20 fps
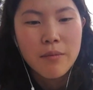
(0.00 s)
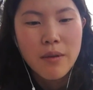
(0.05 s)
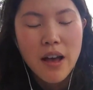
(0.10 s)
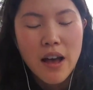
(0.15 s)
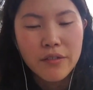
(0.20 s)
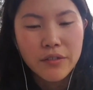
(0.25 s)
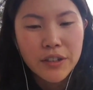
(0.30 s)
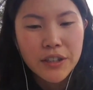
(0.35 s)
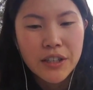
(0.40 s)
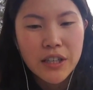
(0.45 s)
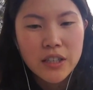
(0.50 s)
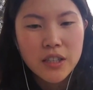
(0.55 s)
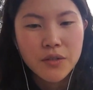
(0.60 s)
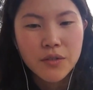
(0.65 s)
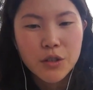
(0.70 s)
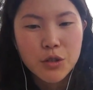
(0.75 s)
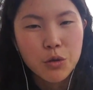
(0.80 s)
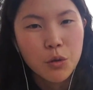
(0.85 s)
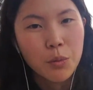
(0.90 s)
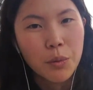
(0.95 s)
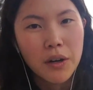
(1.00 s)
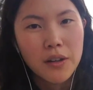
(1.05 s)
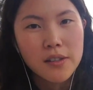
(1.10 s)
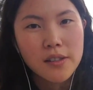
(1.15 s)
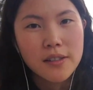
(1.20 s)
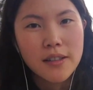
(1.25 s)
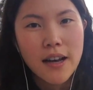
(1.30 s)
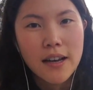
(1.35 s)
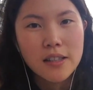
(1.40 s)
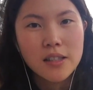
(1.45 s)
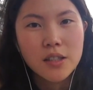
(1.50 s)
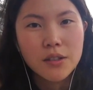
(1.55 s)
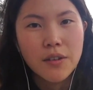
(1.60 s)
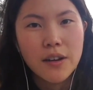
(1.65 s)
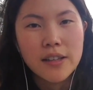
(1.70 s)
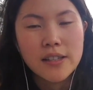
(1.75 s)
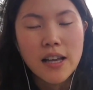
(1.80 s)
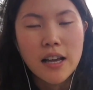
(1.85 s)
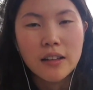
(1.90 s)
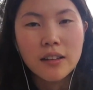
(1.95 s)
Every individual person has to
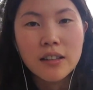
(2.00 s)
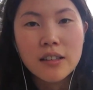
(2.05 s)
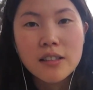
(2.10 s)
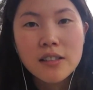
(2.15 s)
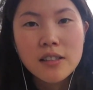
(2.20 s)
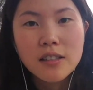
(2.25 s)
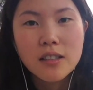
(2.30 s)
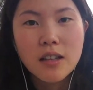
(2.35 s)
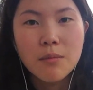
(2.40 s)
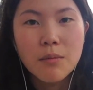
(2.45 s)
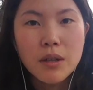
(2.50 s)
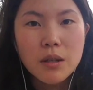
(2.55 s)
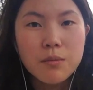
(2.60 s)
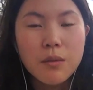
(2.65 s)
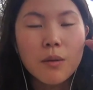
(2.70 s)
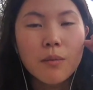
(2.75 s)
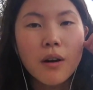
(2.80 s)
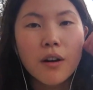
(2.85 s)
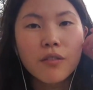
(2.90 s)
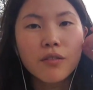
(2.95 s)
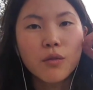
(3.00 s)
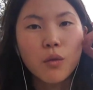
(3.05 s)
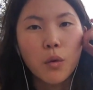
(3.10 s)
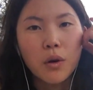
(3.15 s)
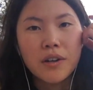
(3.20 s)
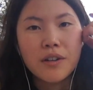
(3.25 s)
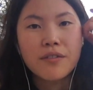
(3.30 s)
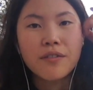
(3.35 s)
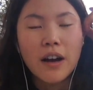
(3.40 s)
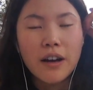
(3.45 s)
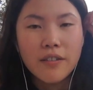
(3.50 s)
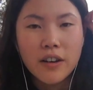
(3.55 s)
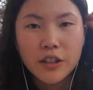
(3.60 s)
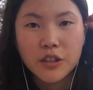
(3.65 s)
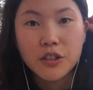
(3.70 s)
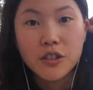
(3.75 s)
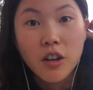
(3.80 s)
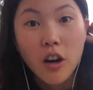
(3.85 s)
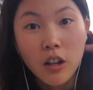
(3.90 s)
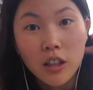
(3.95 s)
raise at least a minimum of
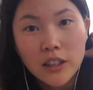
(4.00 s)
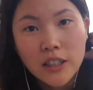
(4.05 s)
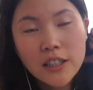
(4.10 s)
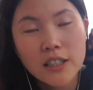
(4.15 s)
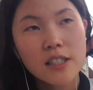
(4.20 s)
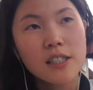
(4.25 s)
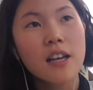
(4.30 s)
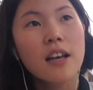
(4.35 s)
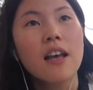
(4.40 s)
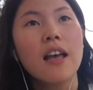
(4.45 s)
$4,500,